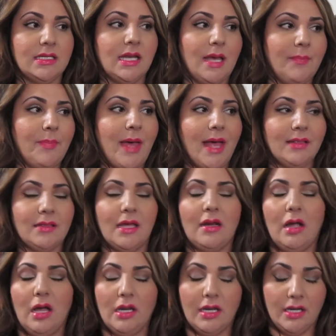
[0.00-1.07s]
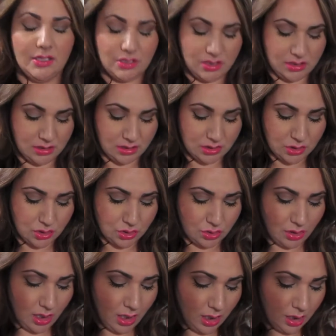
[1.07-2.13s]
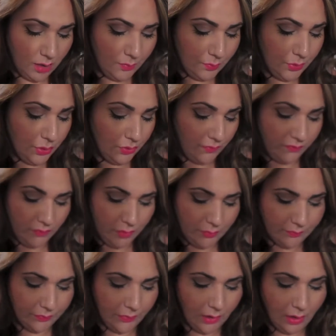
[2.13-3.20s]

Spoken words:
and I pat that on and it just looks beautiful.